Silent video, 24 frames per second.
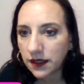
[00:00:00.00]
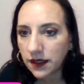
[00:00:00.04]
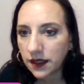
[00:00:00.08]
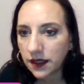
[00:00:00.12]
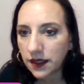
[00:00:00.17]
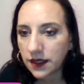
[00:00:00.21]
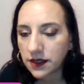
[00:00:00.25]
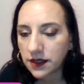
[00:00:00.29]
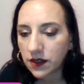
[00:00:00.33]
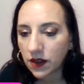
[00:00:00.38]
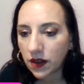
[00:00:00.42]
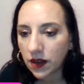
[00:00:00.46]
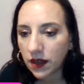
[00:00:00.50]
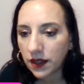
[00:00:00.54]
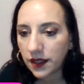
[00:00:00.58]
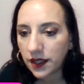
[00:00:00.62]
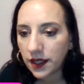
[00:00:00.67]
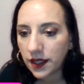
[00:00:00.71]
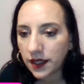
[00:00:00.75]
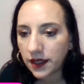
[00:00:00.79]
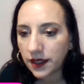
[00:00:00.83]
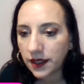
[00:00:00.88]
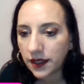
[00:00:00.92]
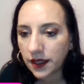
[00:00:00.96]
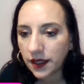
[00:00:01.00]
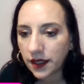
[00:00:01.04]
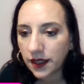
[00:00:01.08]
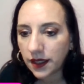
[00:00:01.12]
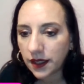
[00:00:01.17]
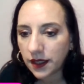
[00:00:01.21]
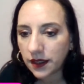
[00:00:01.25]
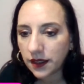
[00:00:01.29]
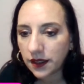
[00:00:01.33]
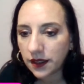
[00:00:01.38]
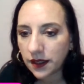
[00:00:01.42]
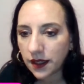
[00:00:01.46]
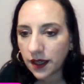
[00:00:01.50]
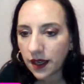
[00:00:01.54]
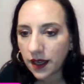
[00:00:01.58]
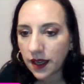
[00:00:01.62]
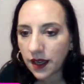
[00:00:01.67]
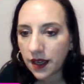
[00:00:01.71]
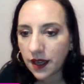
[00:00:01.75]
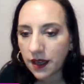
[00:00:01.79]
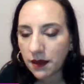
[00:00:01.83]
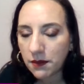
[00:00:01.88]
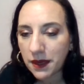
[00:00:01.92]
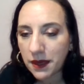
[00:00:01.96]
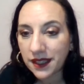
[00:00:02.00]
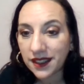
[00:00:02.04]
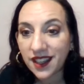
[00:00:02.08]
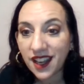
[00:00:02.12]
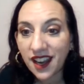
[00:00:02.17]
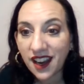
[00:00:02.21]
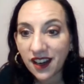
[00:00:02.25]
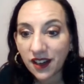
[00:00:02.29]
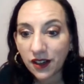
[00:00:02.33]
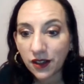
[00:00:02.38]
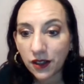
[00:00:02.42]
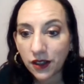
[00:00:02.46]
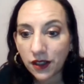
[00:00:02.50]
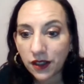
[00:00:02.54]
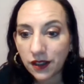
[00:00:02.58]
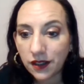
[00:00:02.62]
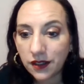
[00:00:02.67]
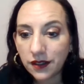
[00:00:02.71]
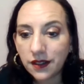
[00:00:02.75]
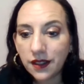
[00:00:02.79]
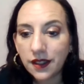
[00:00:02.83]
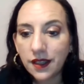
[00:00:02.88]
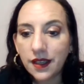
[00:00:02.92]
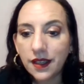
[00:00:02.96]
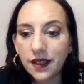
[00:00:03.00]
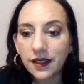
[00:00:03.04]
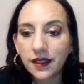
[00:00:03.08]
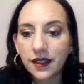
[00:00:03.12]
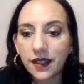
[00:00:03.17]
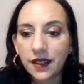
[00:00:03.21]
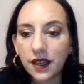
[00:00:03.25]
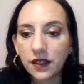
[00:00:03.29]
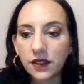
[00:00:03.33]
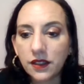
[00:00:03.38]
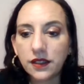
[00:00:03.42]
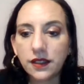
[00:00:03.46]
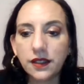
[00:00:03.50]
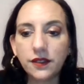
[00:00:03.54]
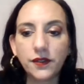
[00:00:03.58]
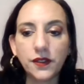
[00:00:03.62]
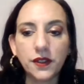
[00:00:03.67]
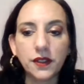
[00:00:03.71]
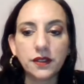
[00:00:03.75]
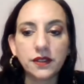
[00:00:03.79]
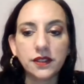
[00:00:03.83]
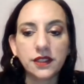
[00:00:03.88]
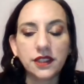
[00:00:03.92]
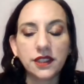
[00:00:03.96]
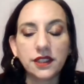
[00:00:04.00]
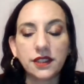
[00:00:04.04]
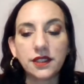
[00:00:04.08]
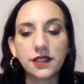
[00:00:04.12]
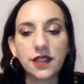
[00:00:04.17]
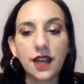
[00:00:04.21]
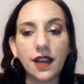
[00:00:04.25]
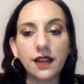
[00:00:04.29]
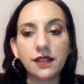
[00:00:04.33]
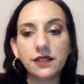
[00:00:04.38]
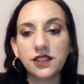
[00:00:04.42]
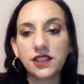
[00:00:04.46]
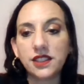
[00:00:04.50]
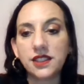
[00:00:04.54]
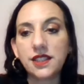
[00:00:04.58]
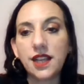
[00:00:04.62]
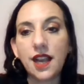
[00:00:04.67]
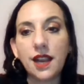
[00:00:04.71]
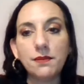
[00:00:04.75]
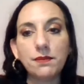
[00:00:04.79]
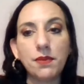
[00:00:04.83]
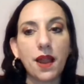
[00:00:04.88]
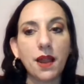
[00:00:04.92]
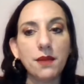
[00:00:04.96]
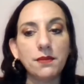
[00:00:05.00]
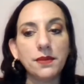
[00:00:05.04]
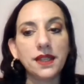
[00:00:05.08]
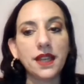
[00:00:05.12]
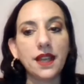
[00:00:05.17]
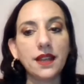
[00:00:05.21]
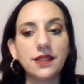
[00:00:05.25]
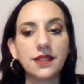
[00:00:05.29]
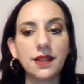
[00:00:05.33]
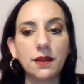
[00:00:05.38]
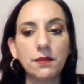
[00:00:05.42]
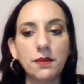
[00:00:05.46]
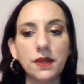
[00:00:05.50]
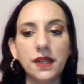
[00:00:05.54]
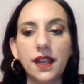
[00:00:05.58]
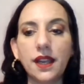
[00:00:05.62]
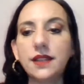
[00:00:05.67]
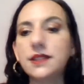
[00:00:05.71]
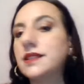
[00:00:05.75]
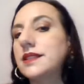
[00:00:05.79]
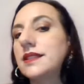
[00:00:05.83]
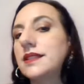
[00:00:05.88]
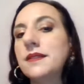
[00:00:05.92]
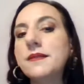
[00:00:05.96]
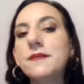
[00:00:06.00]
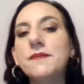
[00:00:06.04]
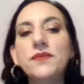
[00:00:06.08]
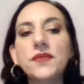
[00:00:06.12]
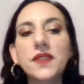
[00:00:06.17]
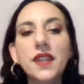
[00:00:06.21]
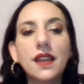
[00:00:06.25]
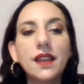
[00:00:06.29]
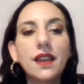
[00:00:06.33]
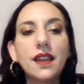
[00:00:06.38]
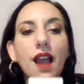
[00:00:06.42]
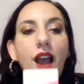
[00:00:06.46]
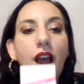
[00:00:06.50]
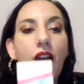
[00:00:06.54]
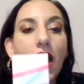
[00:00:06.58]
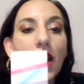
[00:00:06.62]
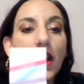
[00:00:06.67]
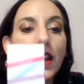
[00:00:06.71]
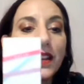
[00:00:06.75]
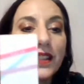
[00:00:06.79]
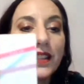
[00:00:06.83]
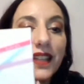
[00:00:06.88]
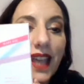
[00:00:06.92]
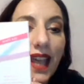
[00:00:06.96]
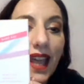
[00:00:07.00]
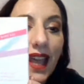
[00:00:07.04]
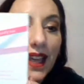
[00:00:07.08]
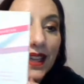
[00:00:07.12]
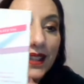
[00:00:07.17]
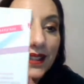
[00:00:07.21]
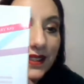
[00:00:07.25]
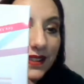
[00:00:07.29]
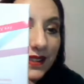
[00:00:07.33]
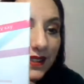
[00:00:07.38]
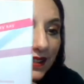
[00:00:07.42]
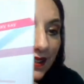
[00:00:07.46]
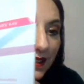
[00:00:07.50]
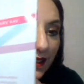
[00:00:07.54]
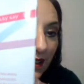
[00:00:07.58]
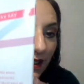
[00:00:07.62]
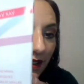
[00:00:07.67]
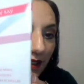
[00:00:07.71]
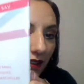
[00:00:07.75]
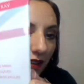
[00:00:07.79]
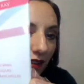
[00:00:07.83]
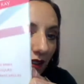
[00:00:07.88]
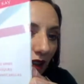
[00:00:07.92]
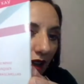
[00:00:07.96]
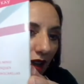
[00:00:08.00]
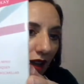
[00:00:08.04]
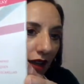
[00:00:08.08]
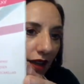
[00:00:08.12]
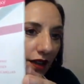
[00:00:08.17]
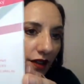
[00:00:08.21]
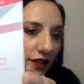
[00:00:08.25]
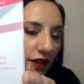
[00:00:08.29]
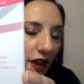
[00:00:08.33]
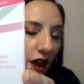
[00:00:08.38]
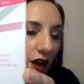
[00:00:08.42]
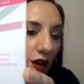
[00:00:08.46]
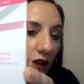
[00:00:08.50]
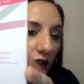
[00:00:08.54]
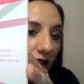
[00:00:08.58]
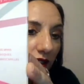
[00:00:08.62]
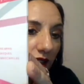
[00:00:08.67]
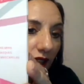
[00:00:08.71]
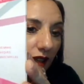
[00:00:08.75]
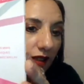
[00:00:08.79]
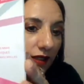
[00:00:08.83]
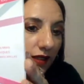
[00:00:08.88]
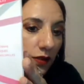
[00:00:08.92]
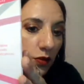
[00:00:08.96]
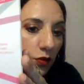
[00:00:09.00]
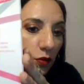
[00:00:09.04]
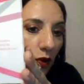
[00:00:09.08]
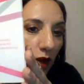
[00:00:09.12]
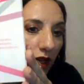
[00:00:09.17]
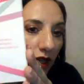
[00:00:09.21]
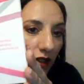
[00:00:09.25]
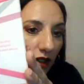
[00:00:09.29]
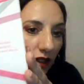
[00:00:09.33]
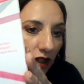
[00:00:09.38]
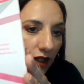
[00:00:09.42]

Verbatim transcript: is on here, um, and Carol. Carol, if just just type, I'm a guest. I'm a guest. Our guest, uh, our guest winner